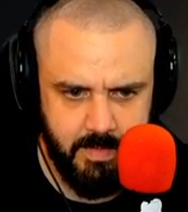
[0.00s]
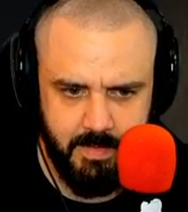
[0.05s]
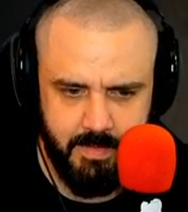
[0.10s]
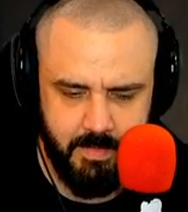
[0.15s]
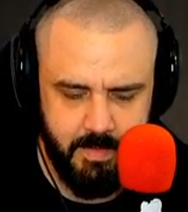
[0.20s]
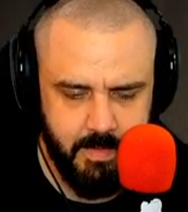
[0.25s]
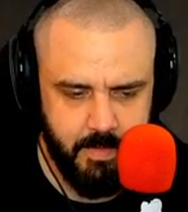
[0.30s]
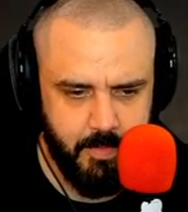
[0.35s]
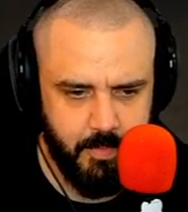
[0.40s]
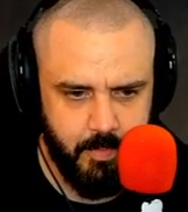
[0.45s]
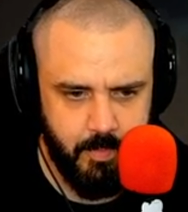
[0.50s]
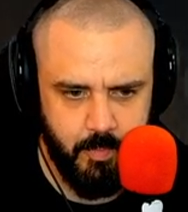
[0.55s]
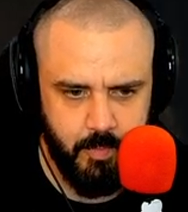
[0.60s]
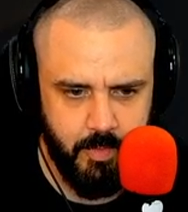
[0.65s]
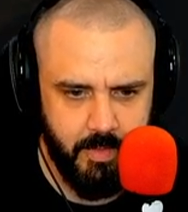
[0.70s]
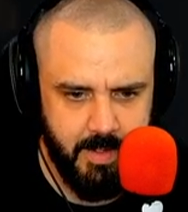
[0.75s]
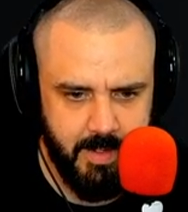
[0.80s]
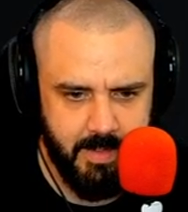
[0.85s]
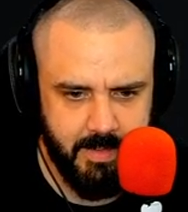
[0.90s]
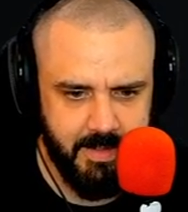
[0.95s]
No, we're
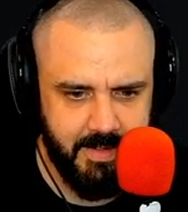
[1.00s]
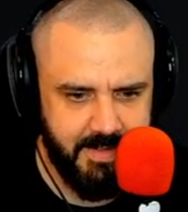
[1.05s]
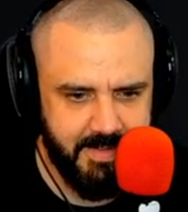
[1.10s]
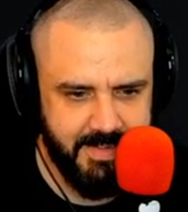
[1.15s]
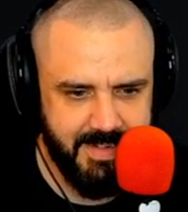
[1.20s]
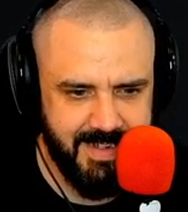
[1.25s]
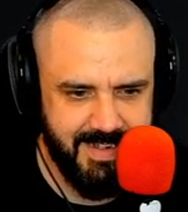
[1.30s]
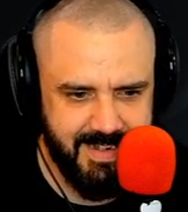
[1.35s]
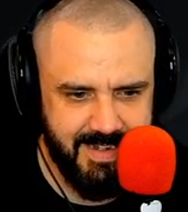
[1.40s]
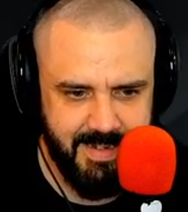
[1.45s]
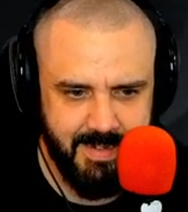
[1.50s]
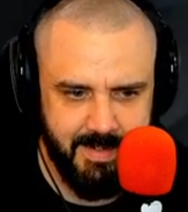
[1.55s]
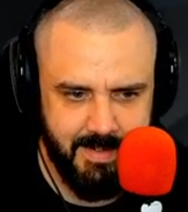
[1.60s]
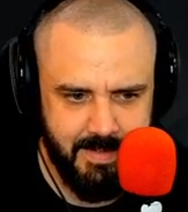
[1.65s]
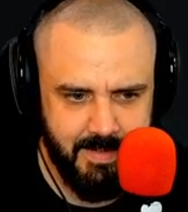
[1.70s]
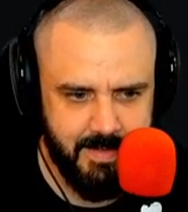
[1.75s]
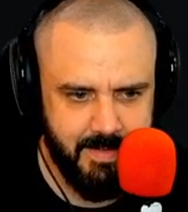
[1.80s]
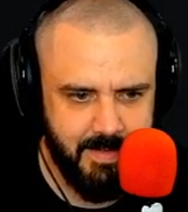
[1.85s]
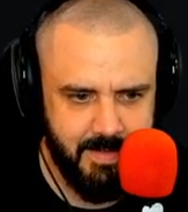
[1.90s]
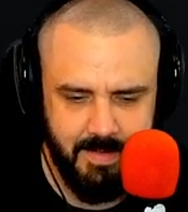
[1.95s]
not gonna there die. There may have to be a
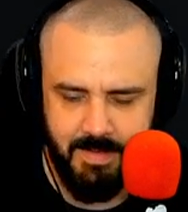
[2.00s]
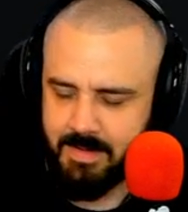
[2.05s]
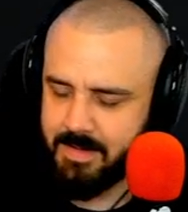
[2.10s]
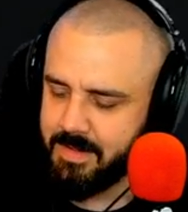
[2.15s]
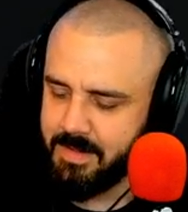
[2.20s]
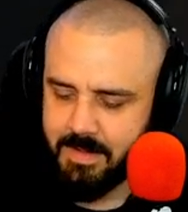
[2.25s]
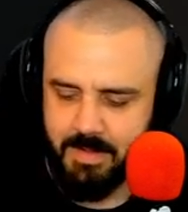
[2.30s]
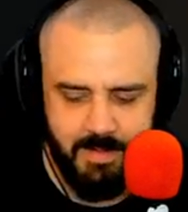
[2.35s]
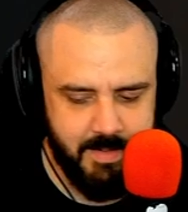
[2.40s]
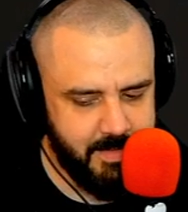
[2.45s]
sacrifice.